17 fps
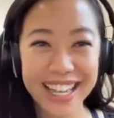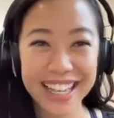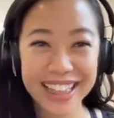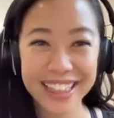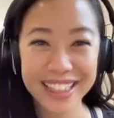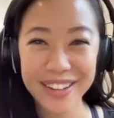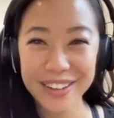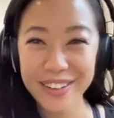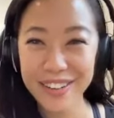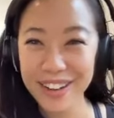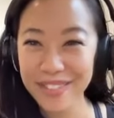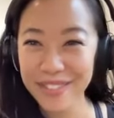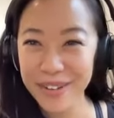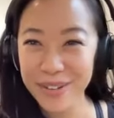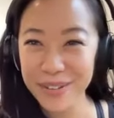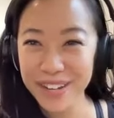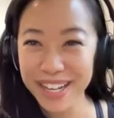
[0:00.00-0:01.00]
Hello,
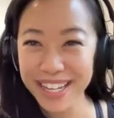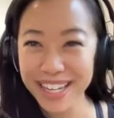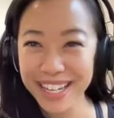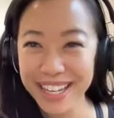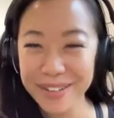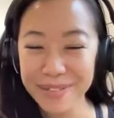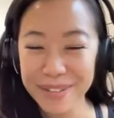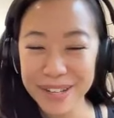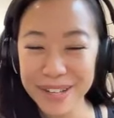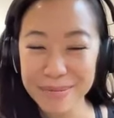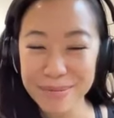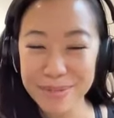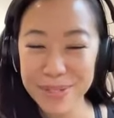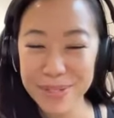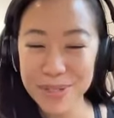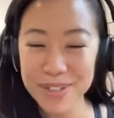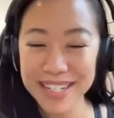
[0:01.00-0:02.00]
everyone, and
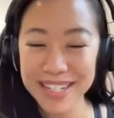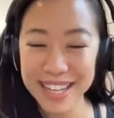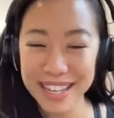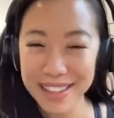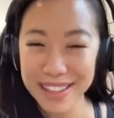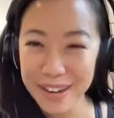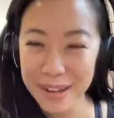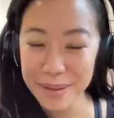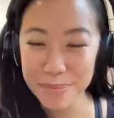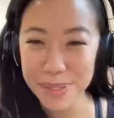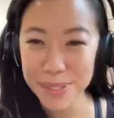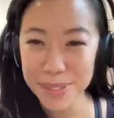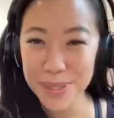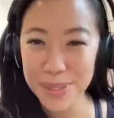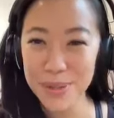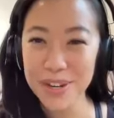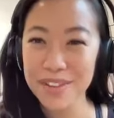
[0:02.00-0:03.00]
welcome to another
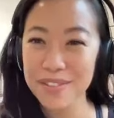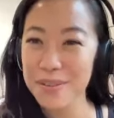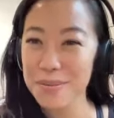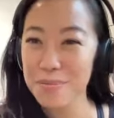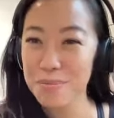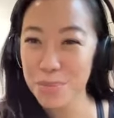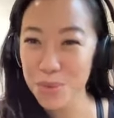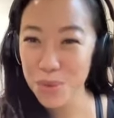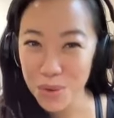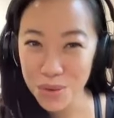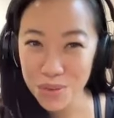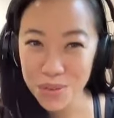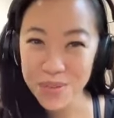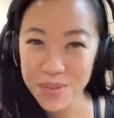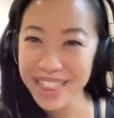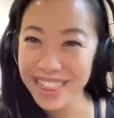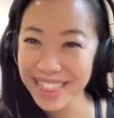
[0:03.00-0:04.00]
episode of the
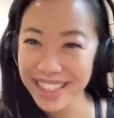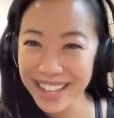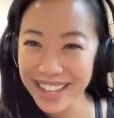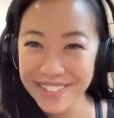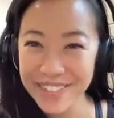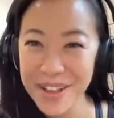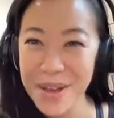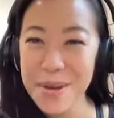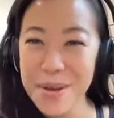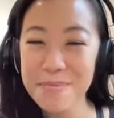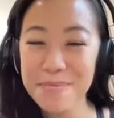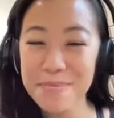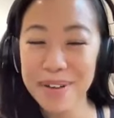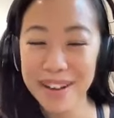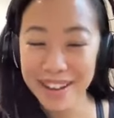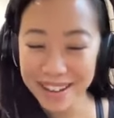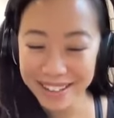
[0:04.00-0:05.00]
Move with Love
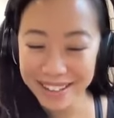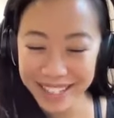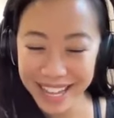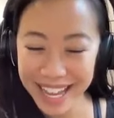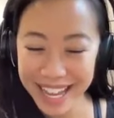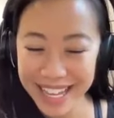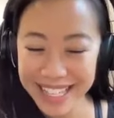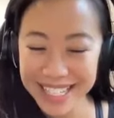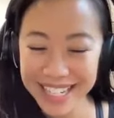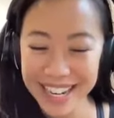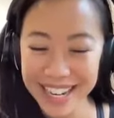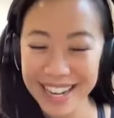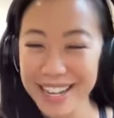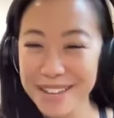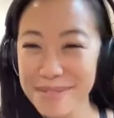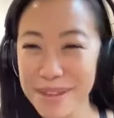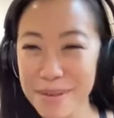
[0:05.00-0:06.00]
podcast.
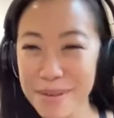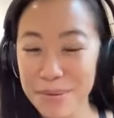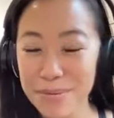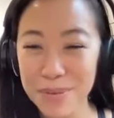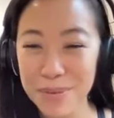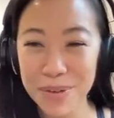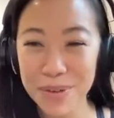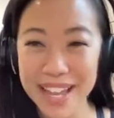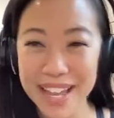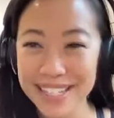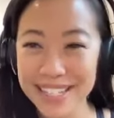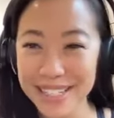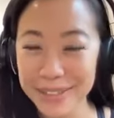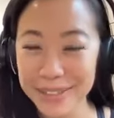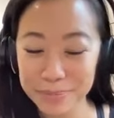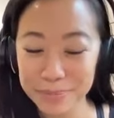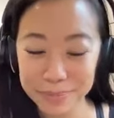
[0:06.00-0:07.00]
I am April
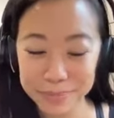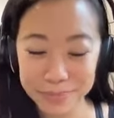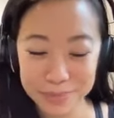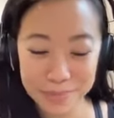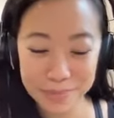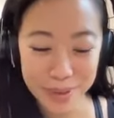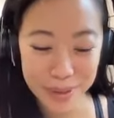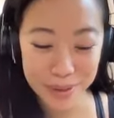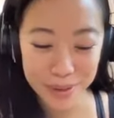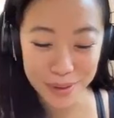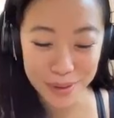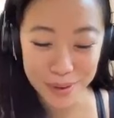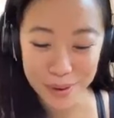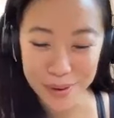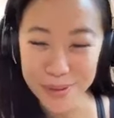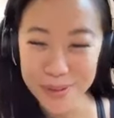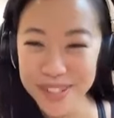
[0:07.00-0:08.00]
Miranda, your
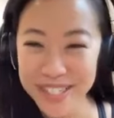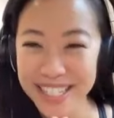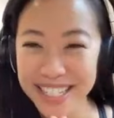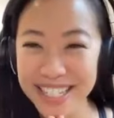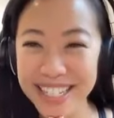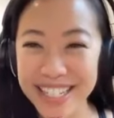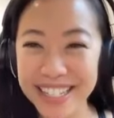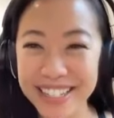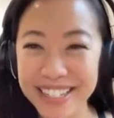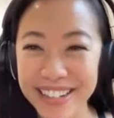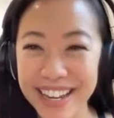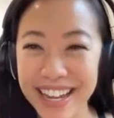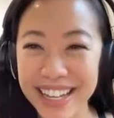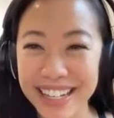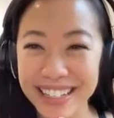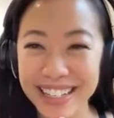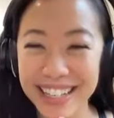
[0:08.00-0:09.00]
host, healer,
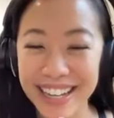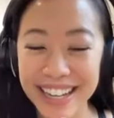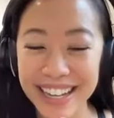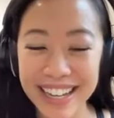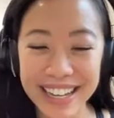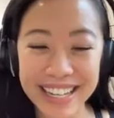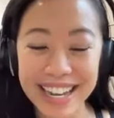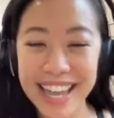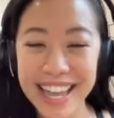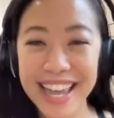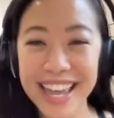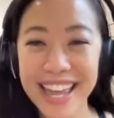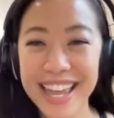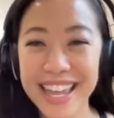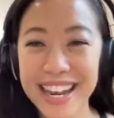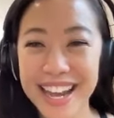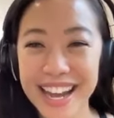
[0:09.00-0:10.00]
and guide,
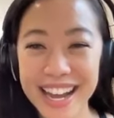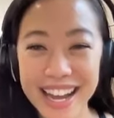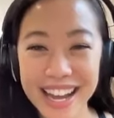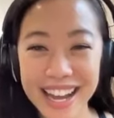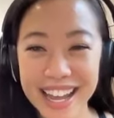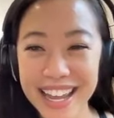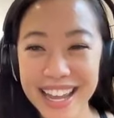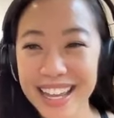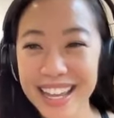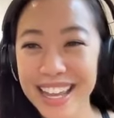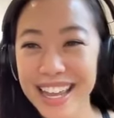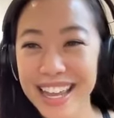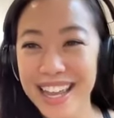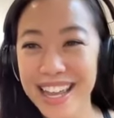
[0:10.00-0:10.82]
and I